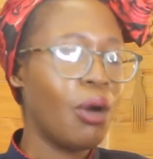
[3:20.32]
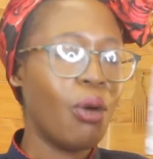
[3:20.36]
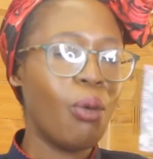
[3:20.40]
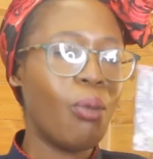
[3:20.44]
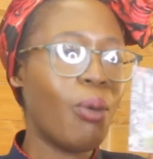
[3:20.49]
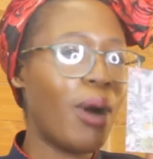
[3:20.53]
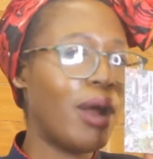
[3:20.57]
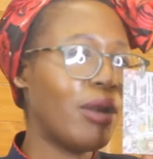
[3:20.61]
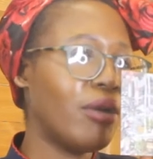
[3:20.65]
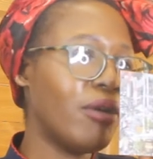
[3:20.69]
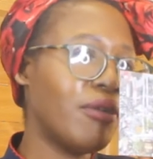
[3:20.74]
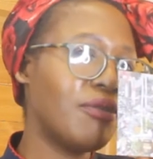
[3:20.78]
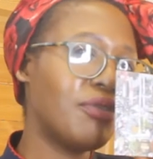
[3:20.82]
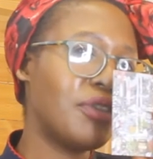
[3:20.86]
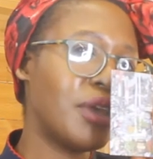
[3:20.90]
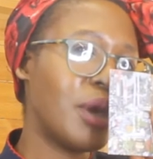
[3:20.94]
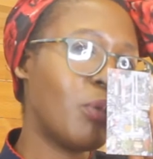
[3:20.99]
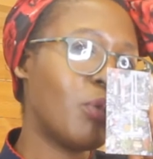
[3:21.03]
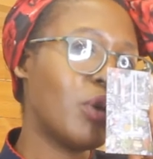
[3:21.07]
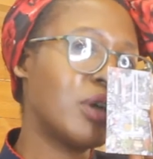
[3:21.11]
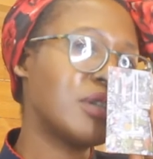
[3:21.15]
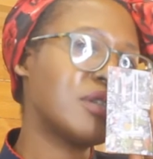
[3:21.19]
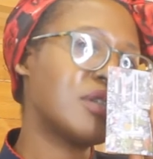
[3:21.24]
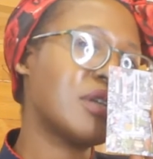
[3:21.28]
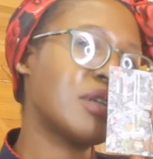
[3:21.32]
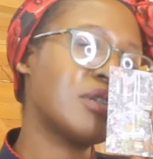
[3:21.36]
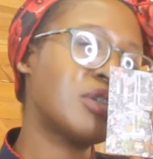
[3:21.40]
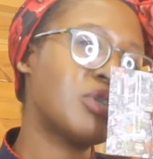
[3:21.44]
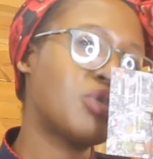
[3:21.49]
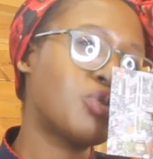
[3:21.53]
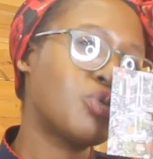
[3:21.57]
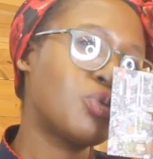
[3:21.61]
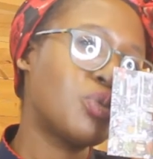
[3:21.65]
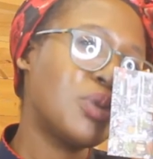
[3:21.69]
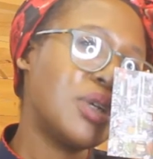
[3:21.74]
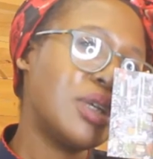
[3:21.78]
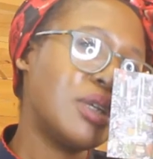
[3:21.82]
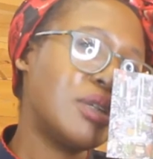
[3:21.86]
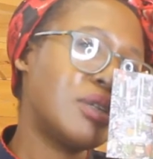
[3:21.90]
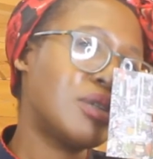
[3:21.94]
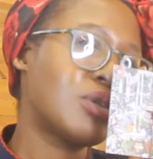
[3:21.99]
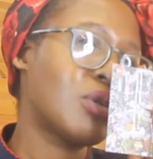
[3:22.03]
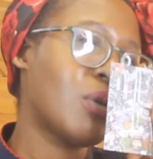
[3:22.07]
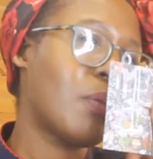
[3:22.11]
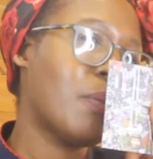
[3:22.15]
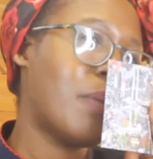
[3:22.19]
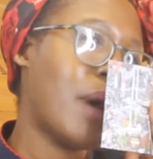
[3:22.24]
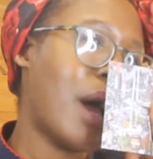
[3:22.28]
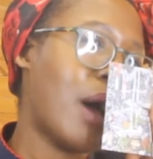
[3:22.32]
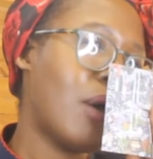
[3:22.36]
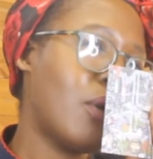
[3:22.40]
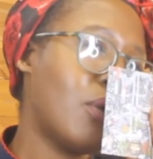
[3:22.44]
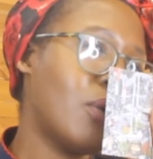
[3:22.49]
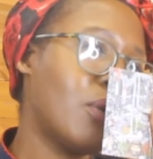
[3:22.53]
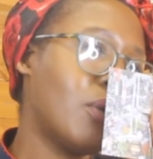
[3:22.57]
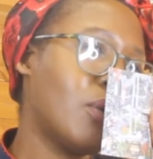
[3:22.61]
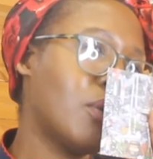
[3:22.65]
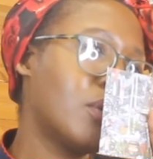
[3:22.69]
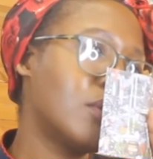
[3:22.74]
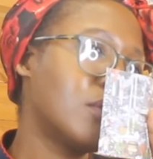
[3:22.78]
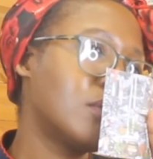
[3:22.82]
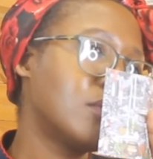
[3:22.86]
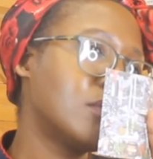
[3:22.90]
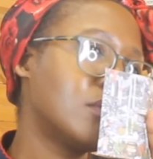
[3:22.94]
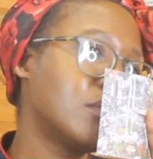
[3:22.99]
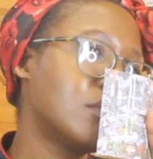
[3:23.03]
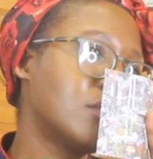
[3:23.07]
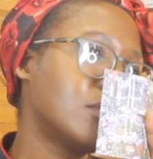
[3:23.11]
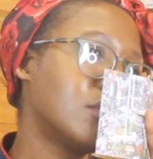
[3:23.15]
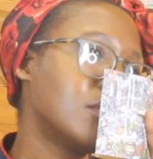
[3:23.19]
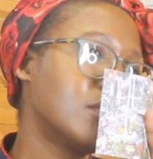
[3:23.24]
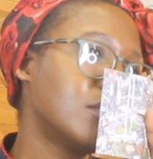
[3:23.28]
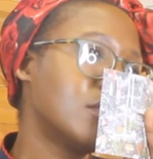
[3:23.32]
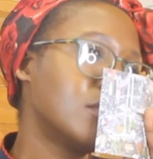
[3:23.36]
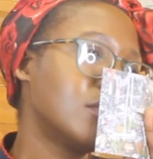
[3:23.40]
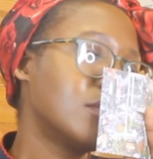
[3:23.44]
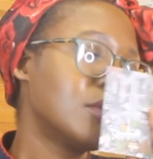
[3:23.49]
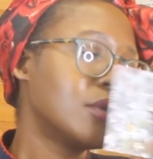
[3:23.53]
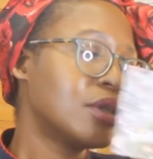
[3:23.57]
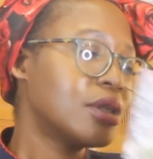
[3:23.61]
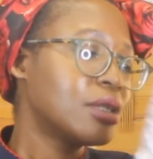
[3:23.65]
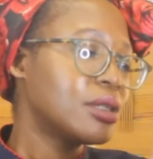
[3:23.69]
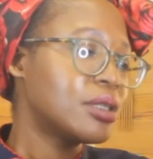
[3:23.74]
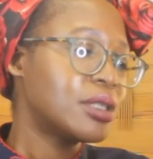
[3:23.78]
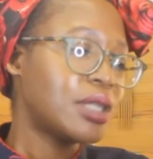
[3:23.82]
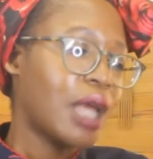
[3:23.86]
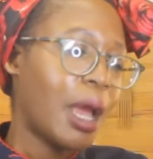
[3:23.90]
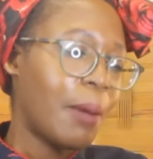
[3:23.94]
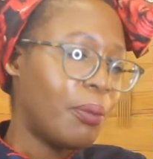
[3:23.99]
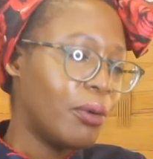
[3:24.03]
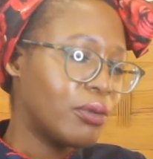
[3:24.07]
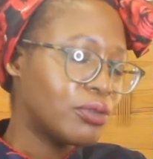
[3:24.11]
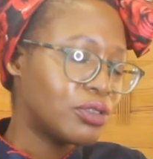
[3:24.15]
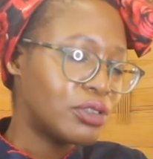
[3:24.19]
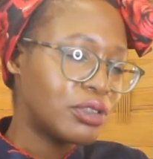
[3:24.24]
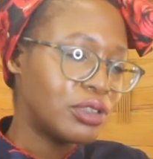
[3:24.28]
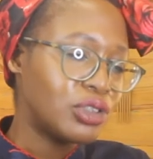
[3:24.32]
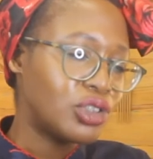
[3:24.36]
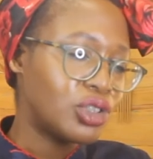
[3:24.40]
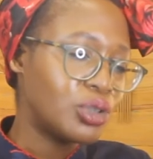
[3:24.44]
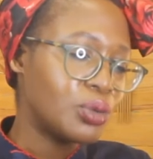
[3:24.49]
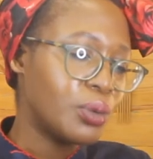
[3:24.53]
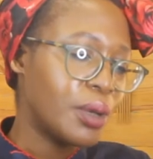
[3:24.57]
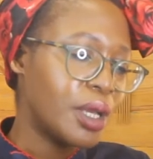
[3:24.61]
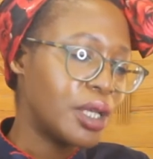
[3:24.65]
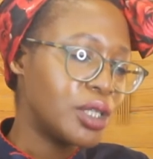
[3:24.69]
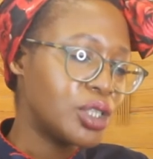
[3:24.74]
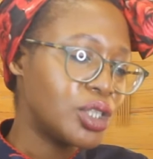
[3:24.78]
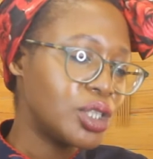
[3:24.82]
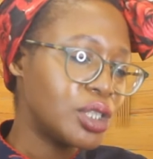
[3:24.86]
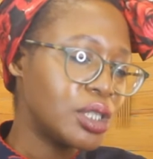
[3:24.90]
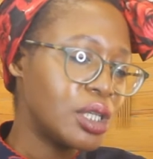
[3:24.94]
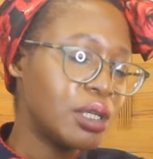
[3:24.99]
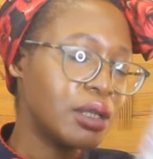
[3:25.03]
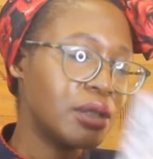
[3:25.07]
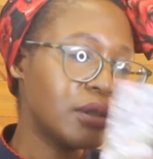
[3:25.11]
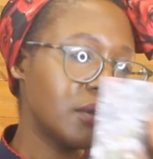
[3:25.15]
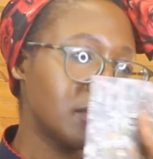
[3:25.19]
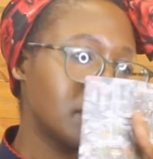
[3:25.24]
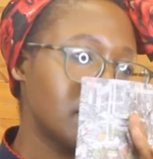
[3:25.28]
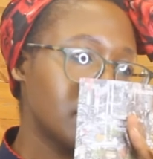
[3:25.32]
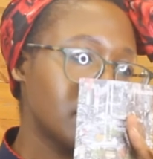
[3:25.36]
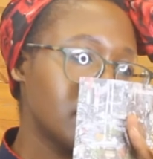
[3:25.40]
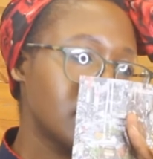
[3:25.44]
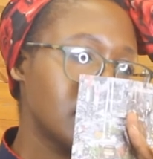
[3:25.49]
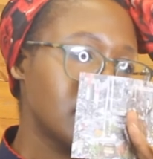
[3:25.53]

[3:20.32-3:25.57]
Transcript: One of them ones, a sweet tobacco type of situation.